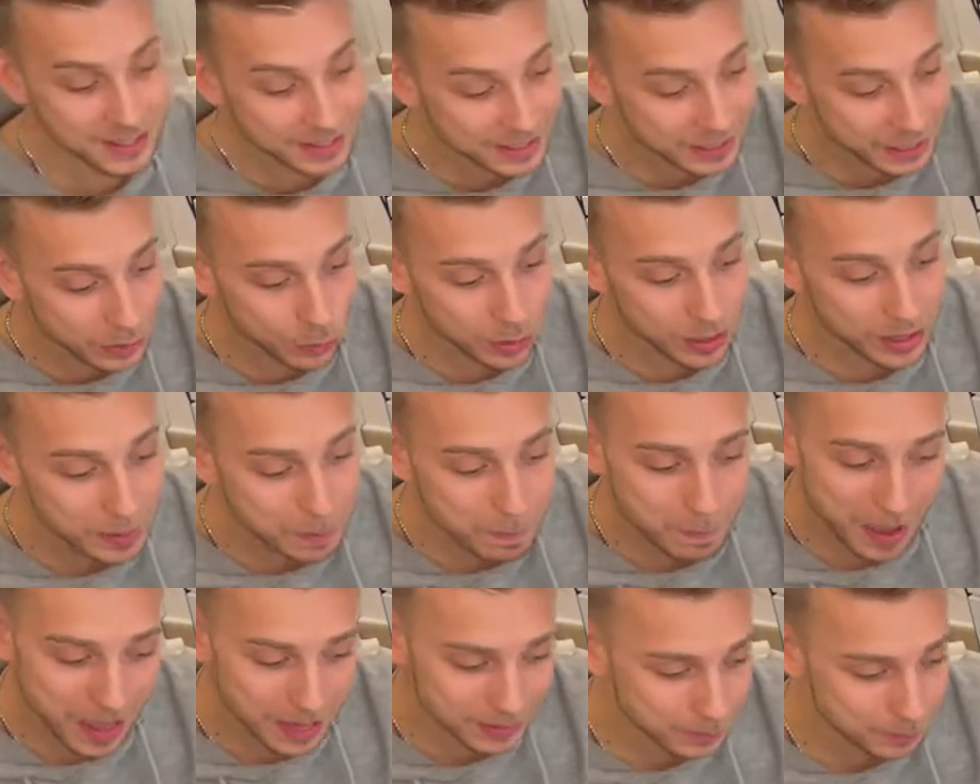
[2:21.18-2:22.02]
literally the
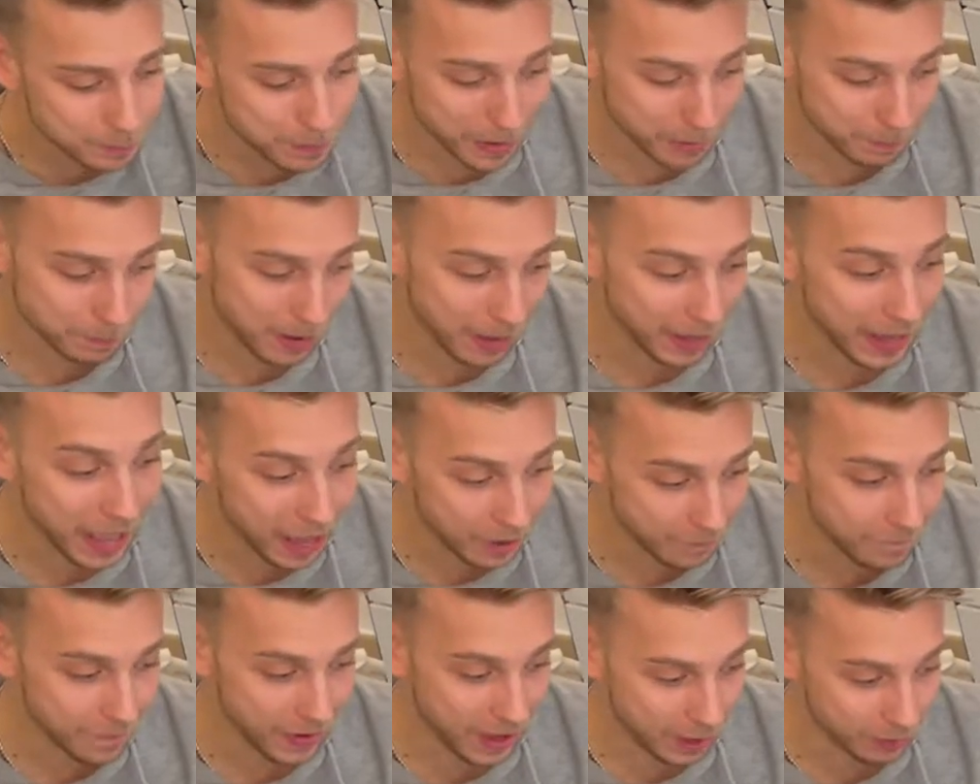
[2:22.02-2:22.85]
best backpack
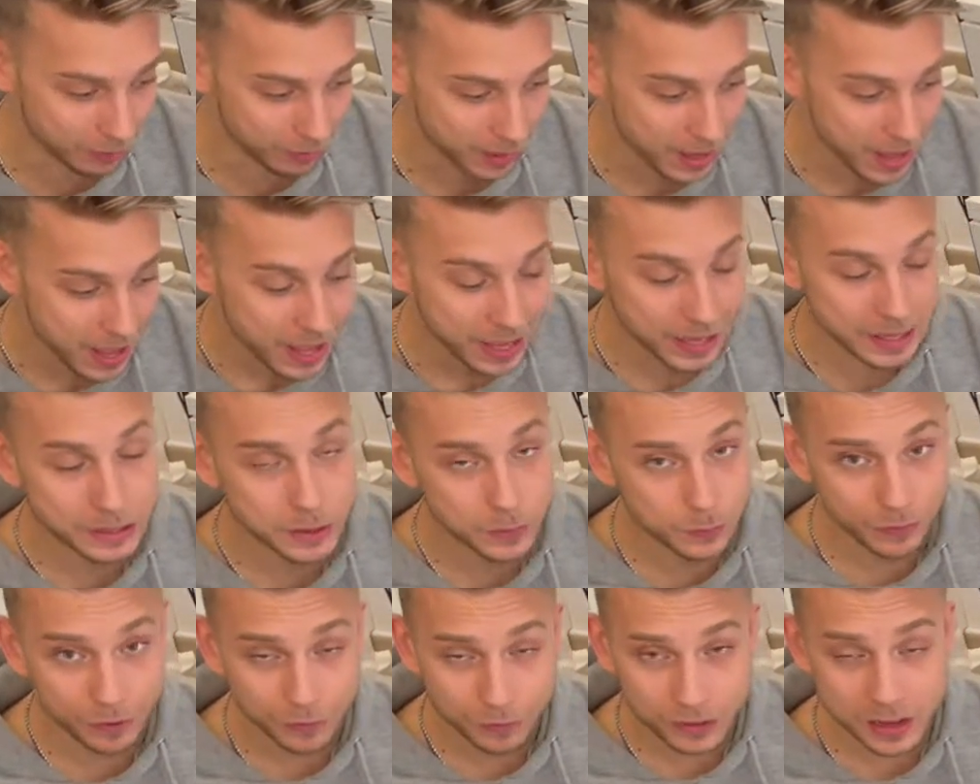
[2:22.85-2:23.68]
I found. It
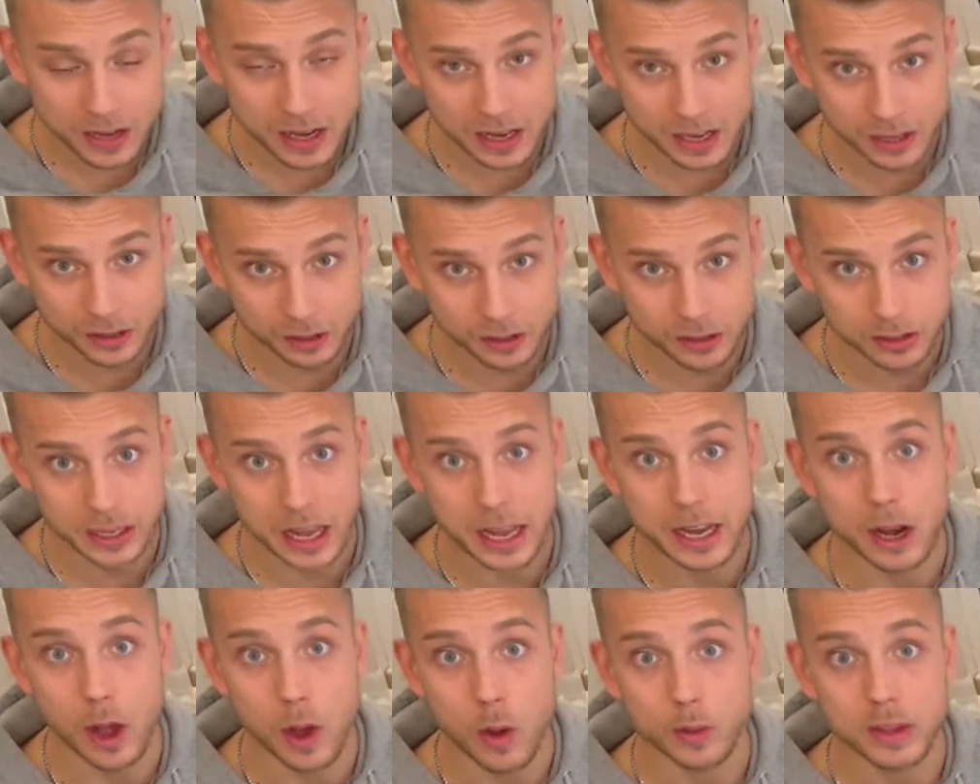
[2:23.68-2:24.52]
is 50 liters
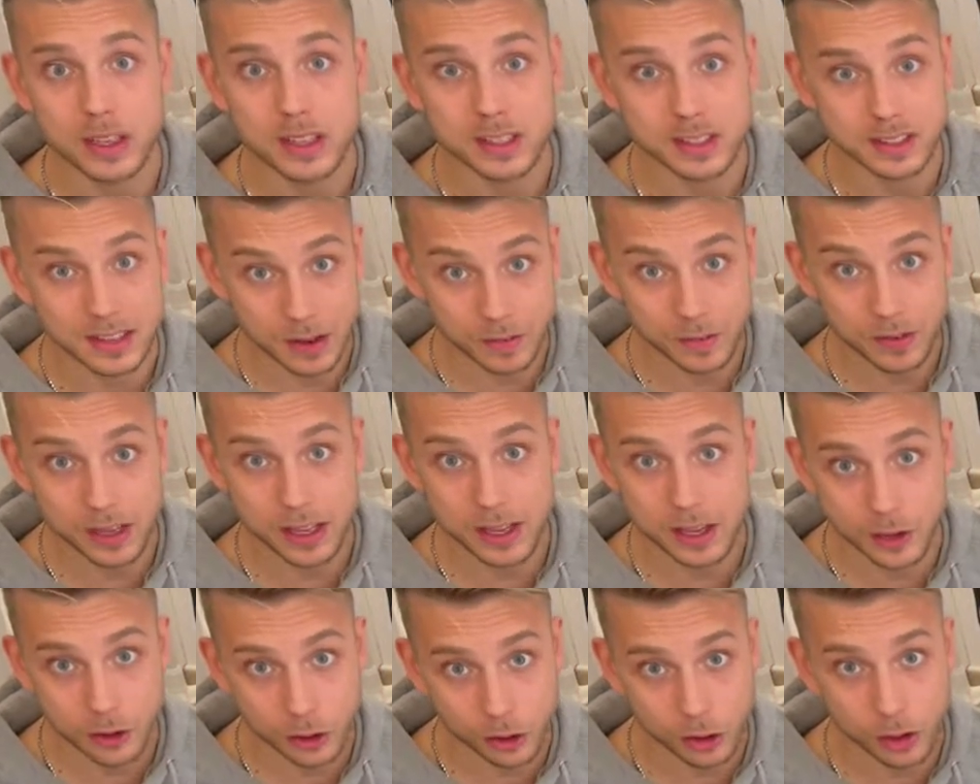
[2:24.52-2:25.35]
and only 70
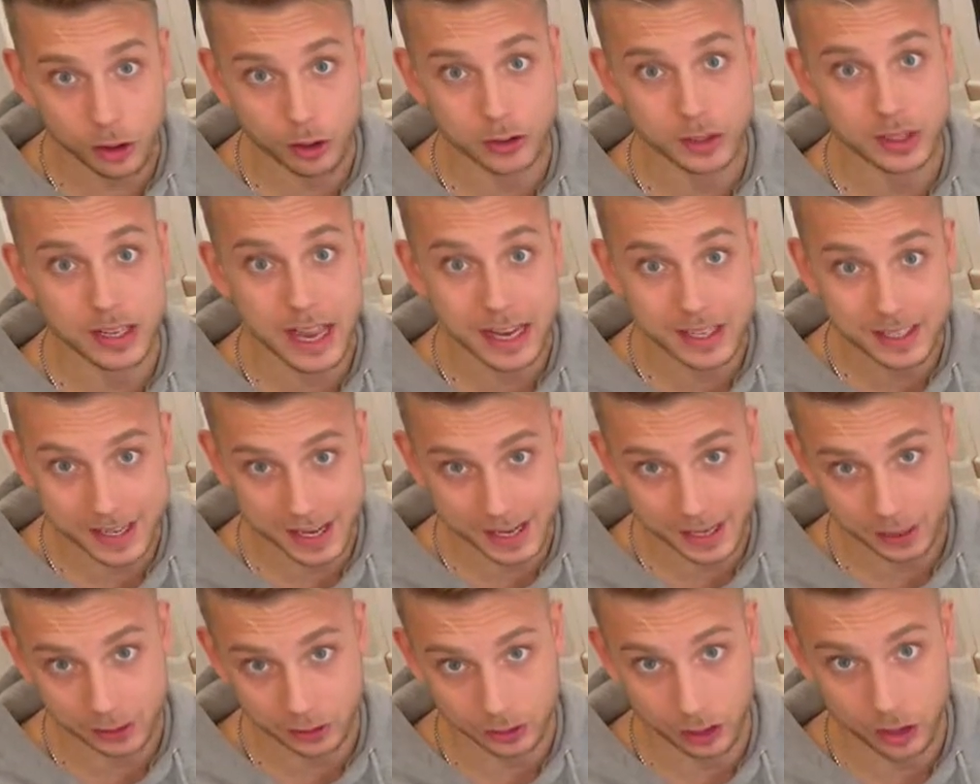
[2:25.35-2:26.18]
euros at
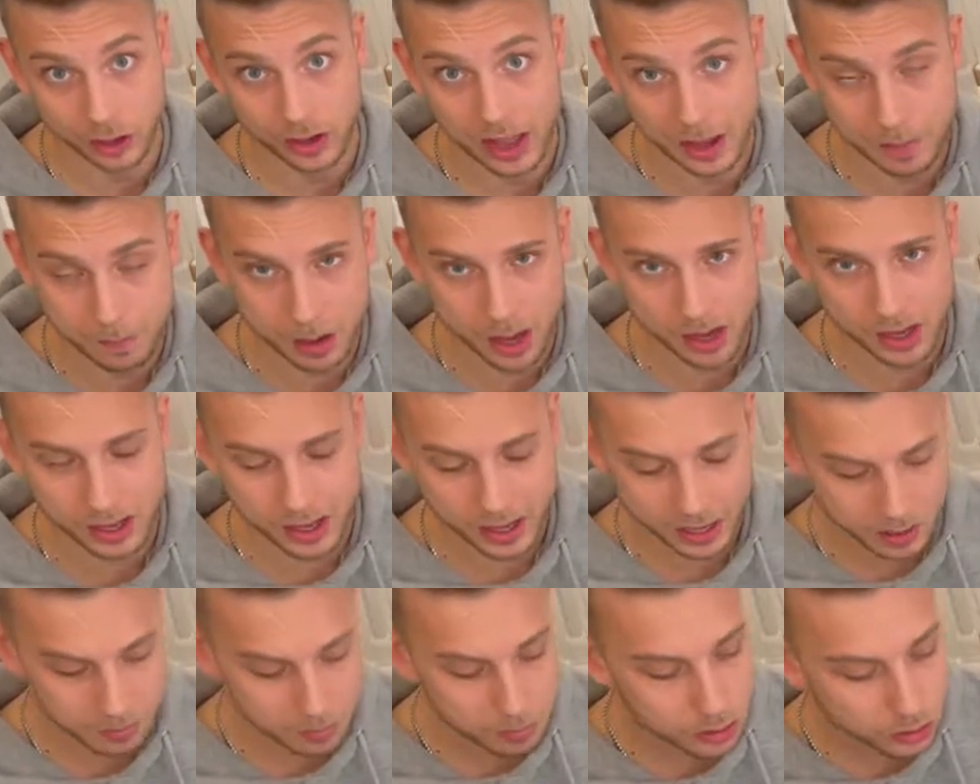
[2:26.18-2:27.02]
Decathlon. I bought it
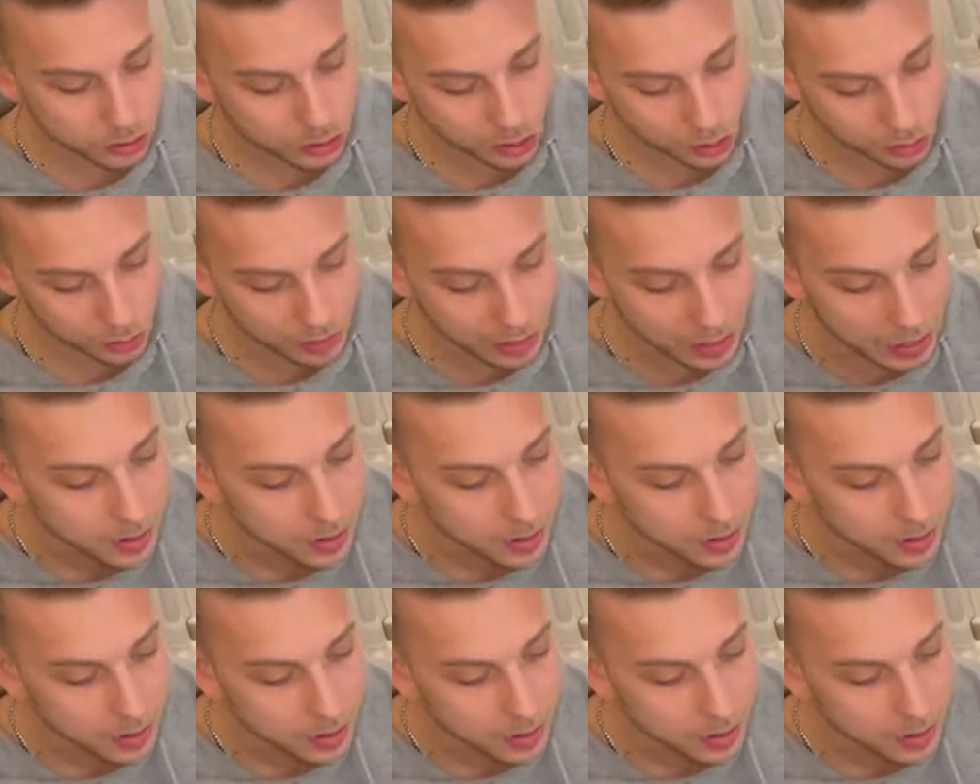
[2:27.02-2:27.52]
here in Barcelona